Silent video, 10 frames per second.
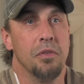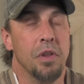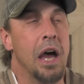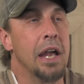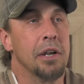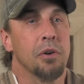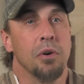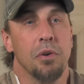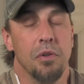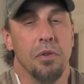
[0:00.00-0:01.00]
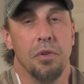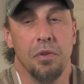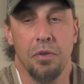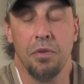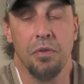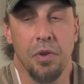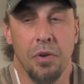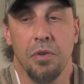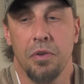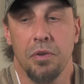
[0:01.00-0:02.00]
The anger,
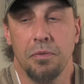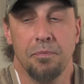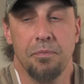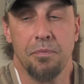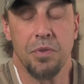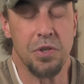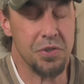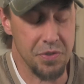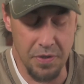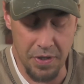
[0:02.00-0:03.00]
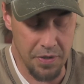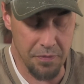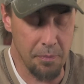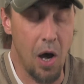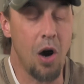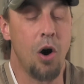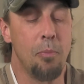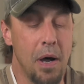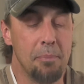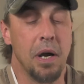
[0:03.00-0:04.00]
the just all
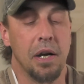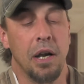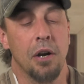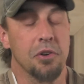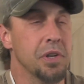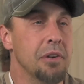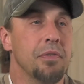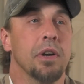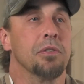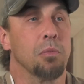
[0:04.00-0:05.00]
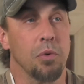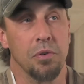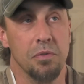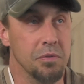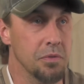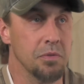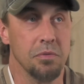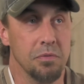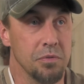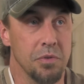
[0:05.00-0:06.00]
my character defects were
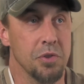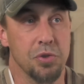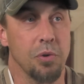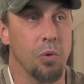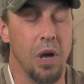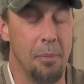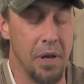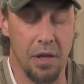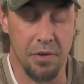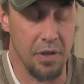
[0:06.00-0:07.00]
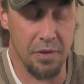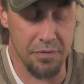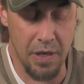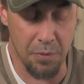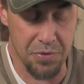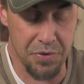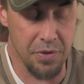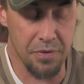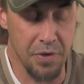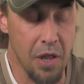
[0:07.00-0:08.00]
destroyed. I mean, I, I was
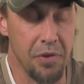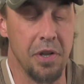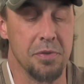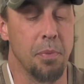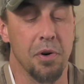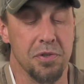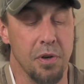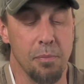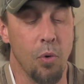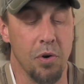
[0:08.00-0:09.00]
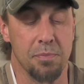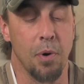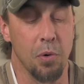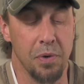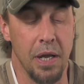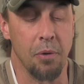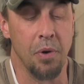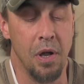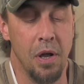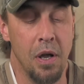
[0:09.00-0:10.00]
nothing as a person no more. I was broke down.
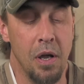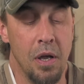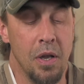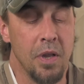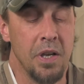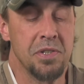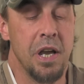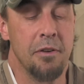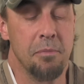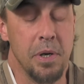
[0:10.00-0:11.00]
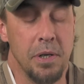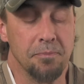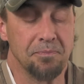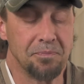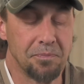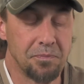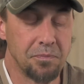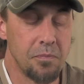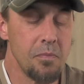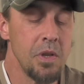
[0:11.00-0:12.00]
He's gave me,
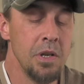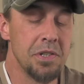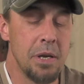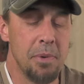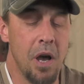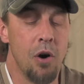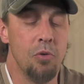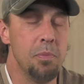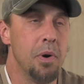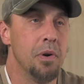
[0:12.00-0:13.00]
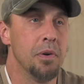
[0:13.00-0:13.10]
he's given me hope.